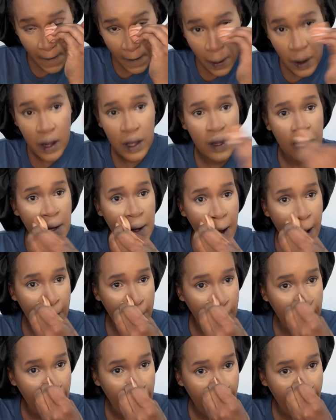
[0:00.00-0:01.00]
Like line
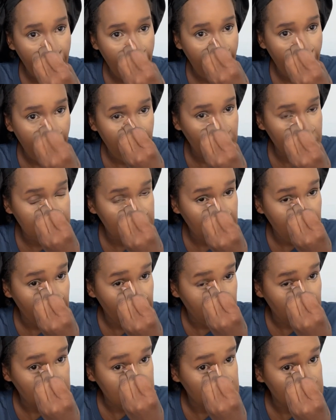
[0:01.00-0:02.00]
it in. It's
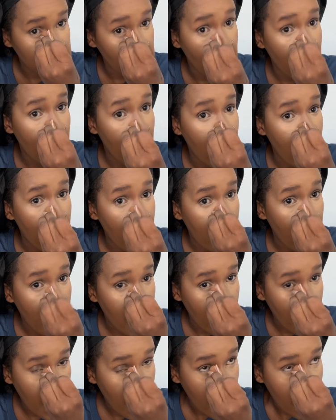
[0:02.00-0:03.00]
carbons.
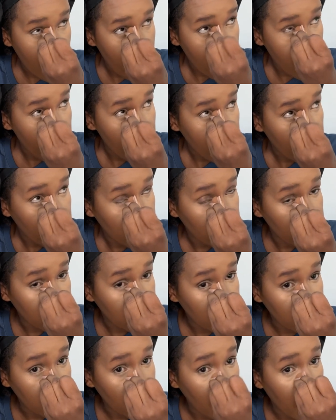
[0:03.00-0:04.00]
What
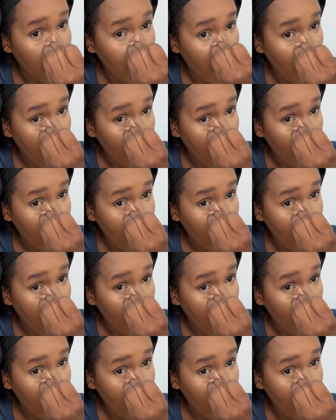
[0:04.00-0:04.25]
are they?